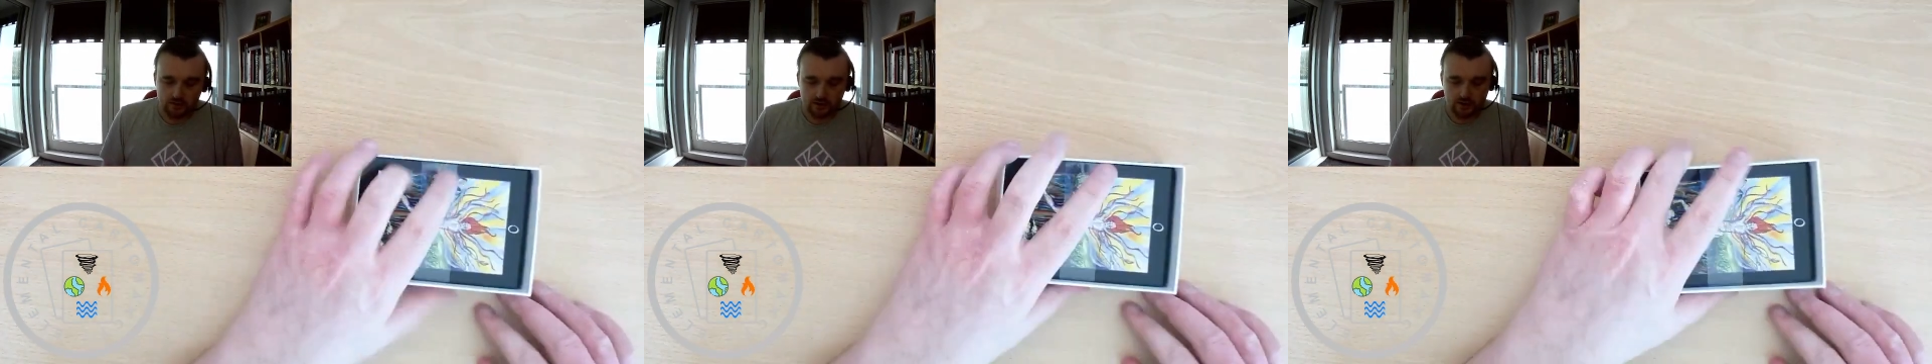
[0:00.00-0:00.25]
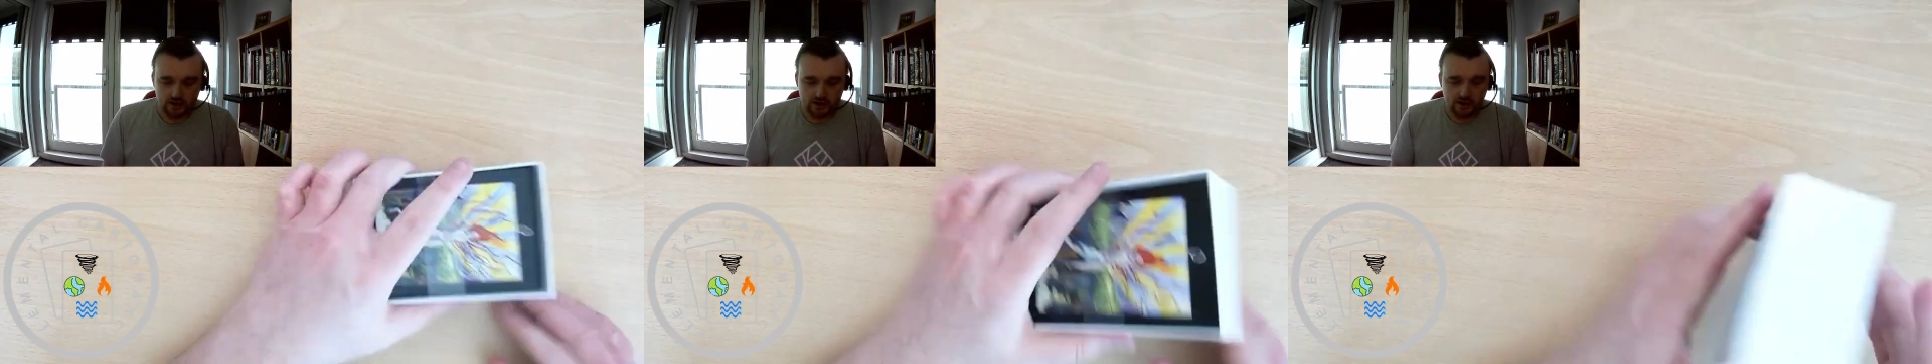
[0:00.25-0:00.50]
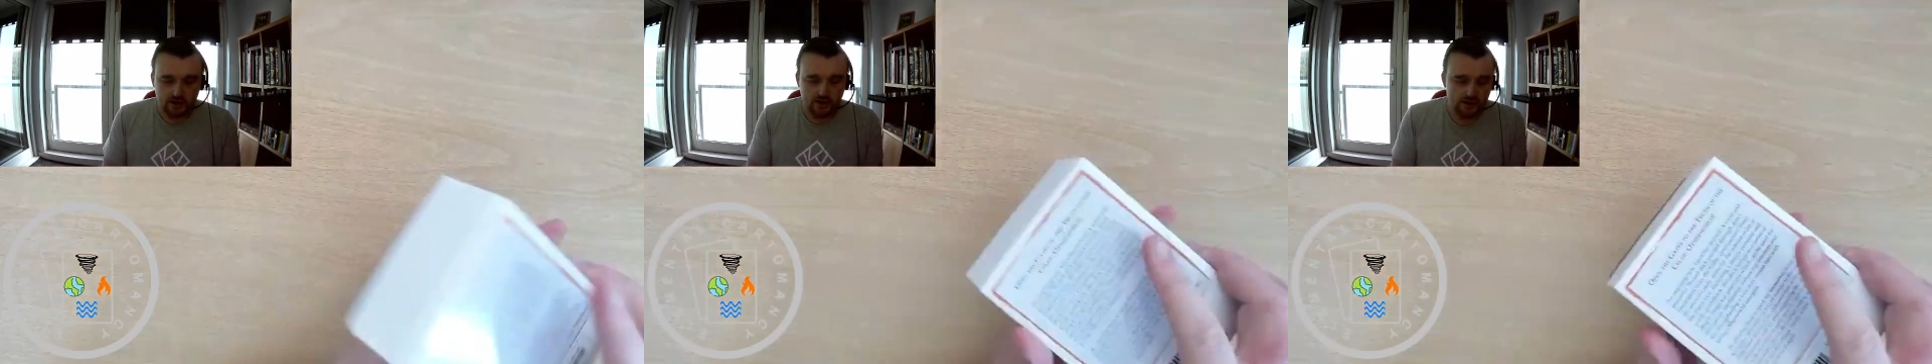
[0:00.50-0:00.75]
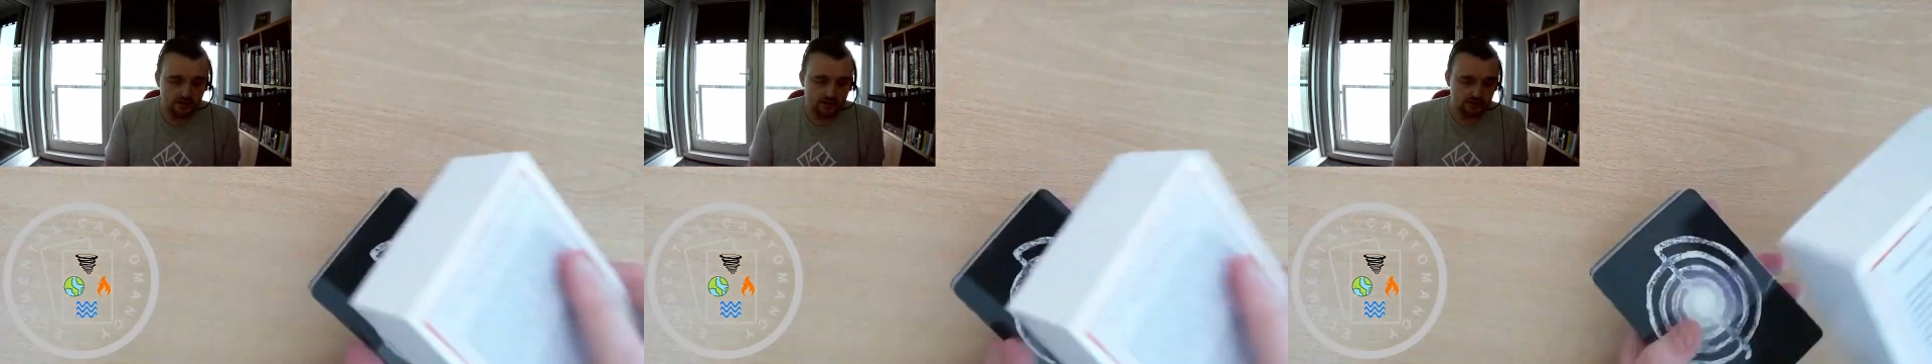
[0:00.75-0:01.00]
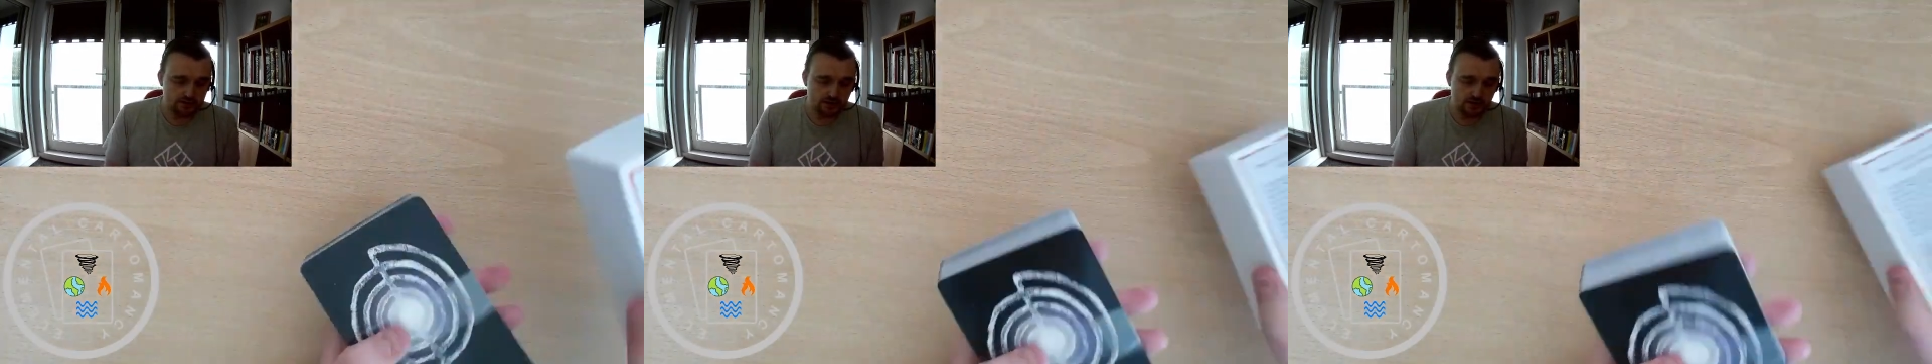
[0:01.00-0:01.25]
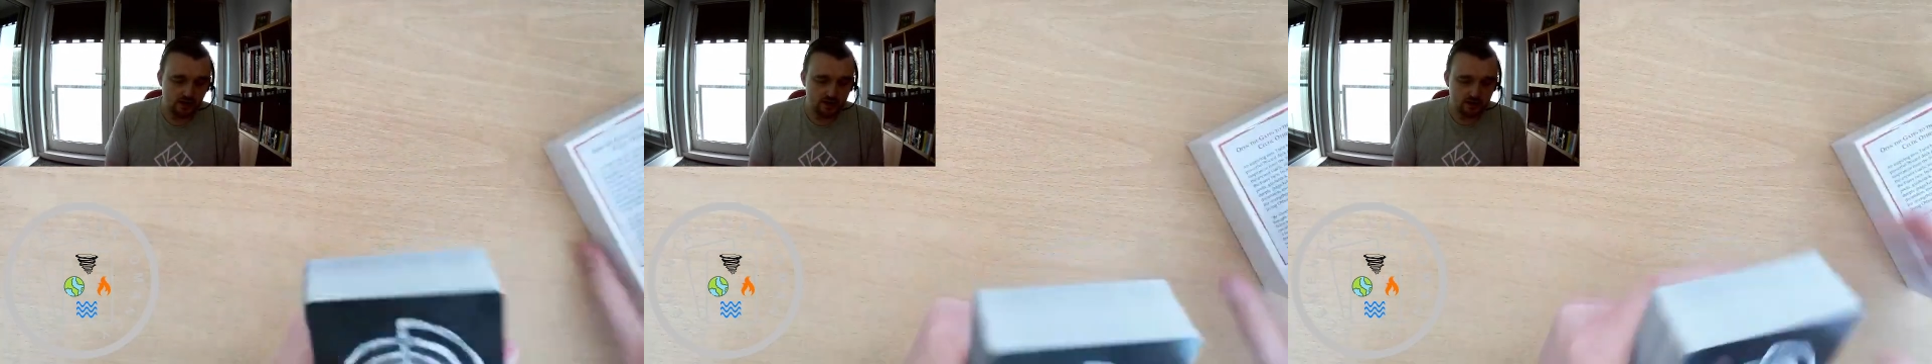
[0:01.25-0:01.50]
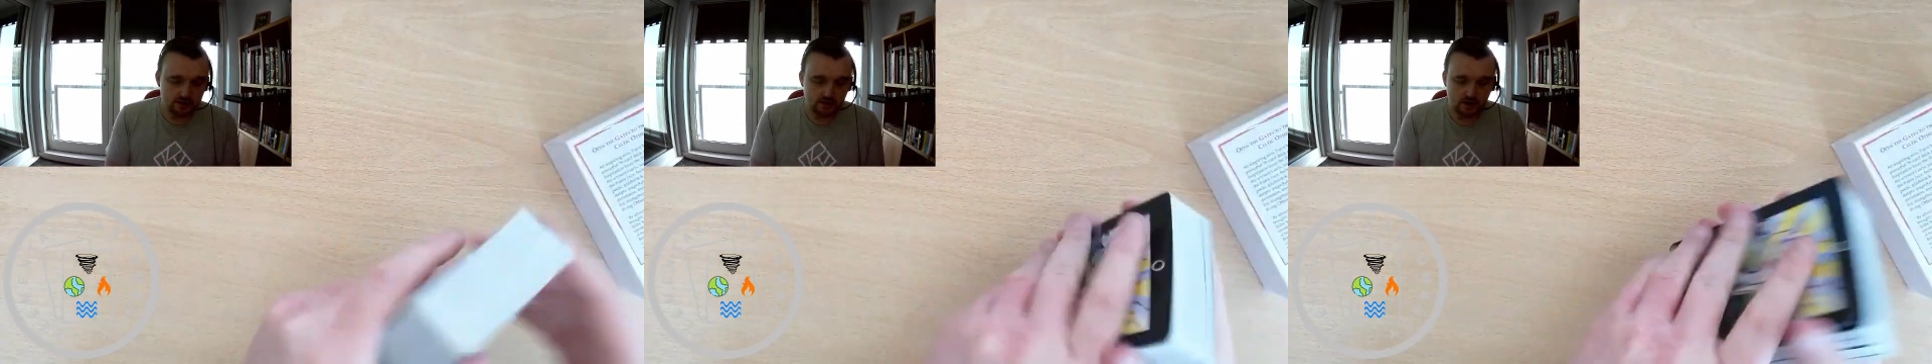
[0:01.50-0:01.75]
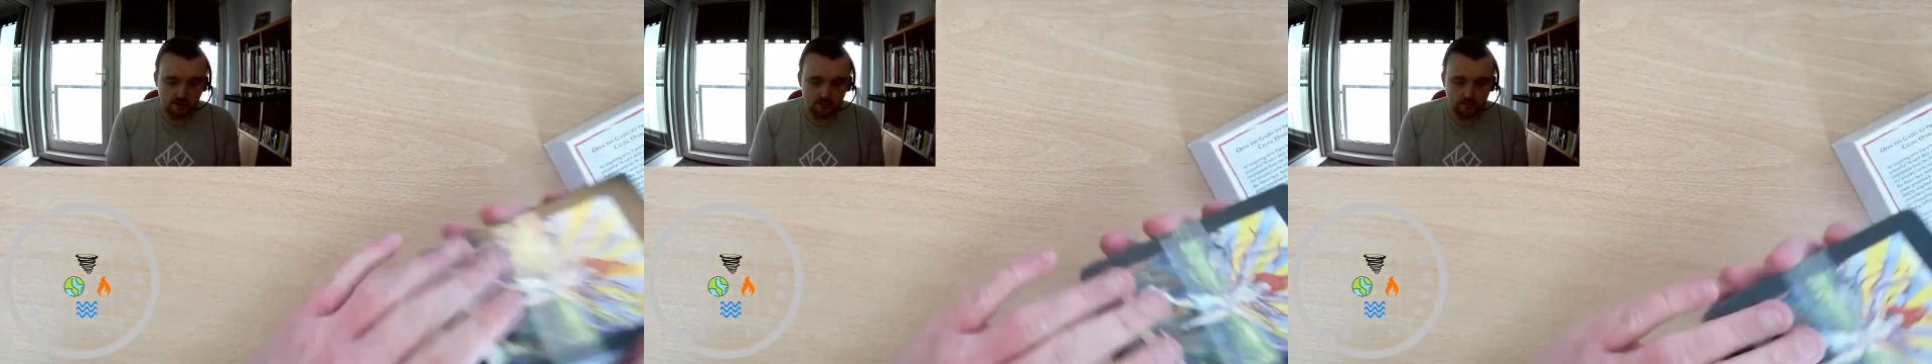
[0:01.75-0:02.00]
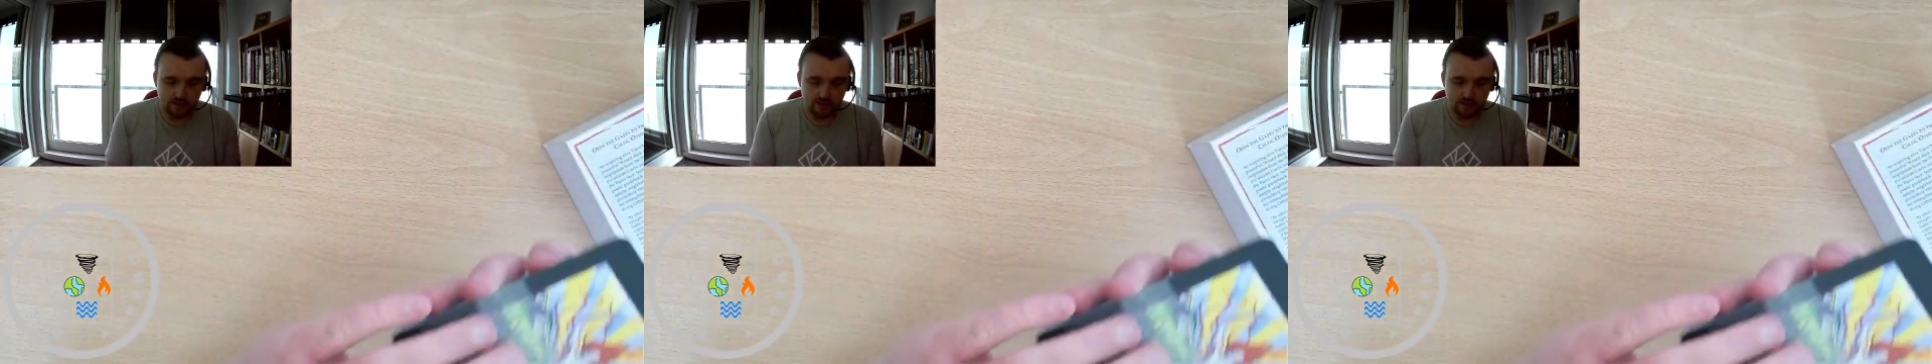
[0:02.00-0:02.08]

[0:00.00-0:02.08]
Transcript: Okay, so the cards come